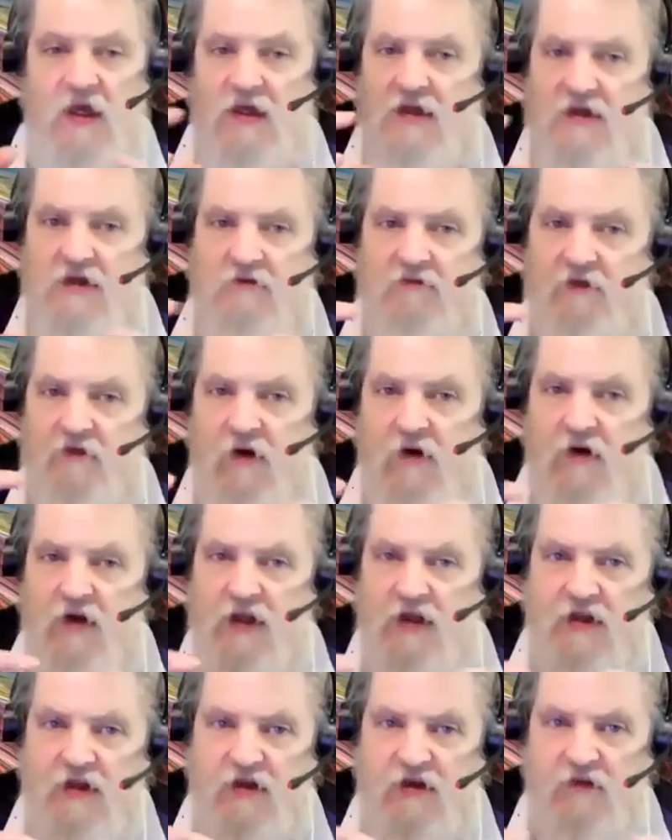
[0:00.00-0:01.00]
It's a very
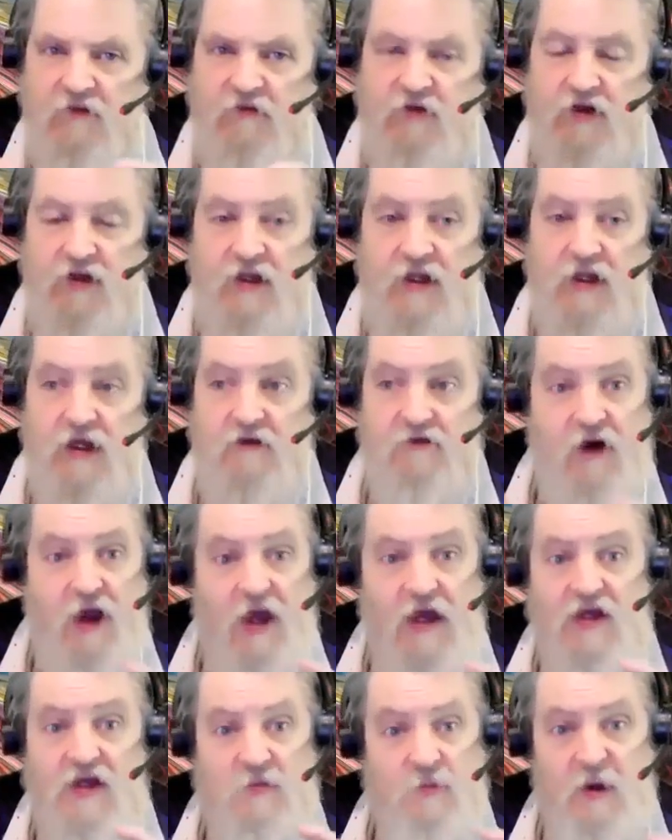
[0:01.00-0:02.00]
different deal. If I
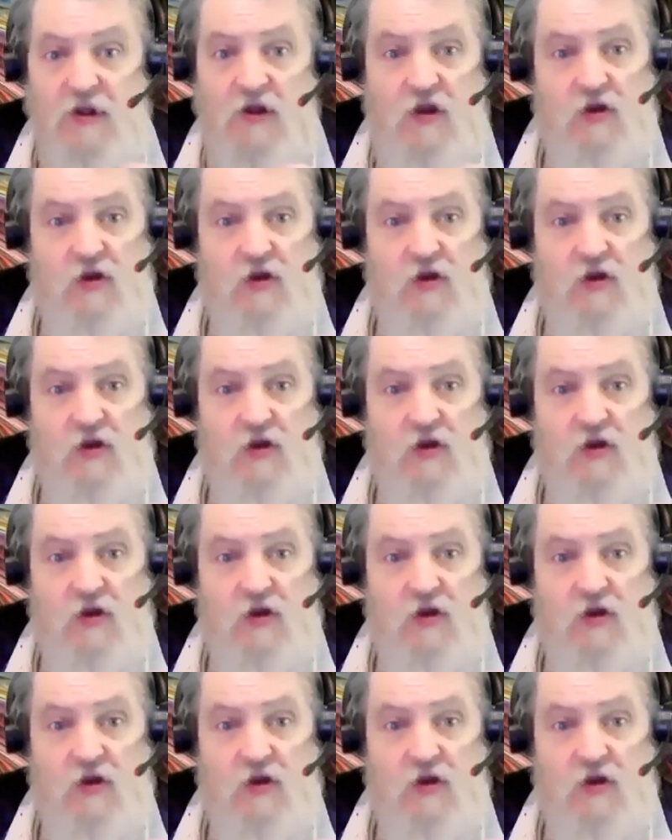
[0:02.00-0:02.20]
expect